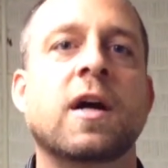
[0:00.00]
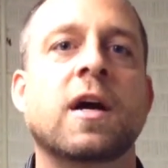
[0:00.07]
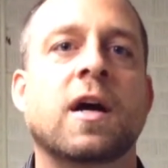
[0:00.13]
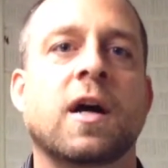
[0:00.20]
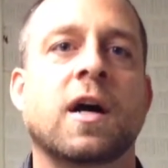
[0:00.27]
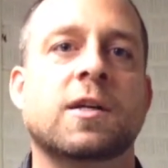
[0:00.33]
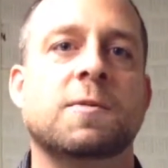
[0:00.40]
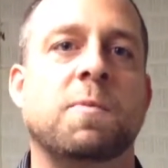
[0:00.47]

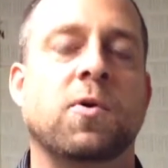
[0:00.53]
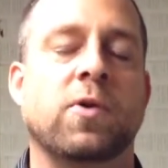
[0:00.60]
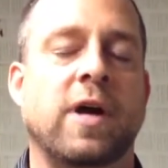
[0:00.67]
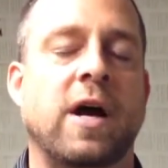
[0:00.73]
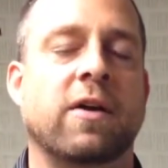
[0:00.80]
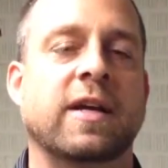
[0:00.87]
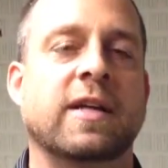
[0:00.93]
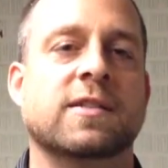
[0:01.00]
uh, to pull it
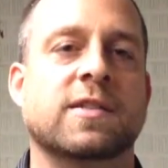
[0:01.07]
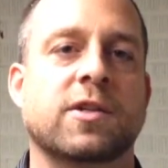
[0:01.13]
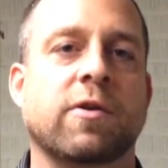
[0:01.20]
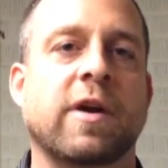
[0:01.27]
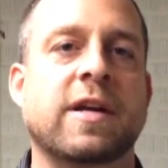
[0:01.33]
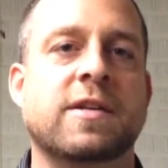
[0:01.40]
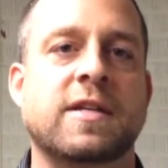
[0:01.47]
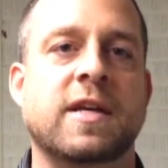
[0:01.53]
out against a
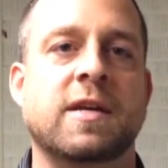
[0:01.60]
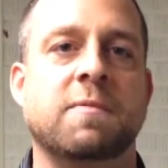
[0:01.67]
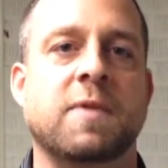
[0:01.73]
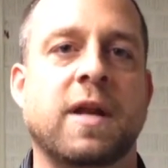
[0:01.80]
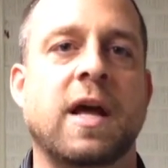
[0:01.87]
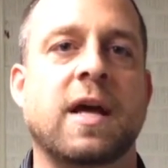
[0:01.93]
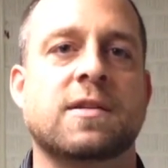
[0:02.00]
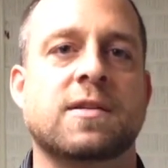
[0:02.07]
great team that
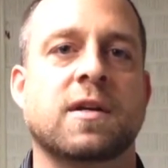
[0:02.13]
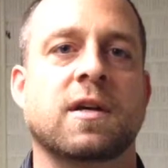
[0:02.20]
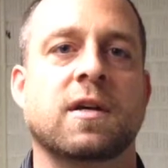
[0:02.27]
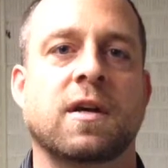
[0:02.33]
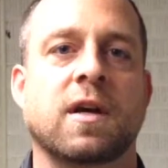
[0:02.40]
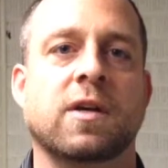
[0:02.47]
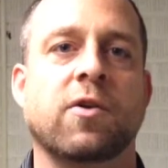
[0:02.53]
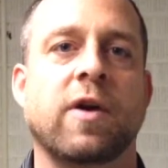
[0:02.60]
has a,
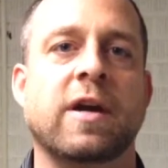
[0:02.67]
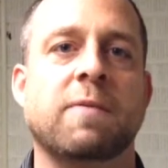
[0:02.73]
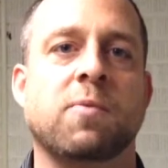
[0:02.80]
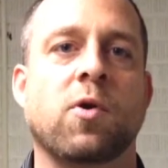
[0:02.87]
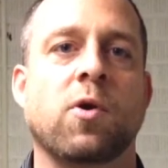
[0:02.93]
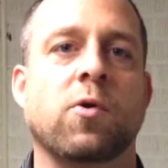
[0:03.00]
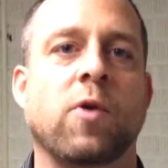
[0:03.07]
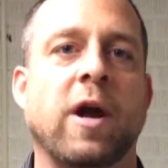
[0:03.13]
a great
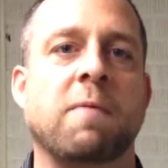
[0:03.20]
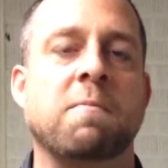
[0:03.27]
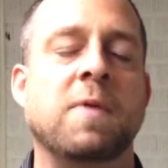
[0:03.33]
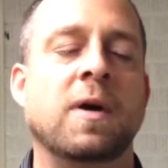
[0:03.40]
program.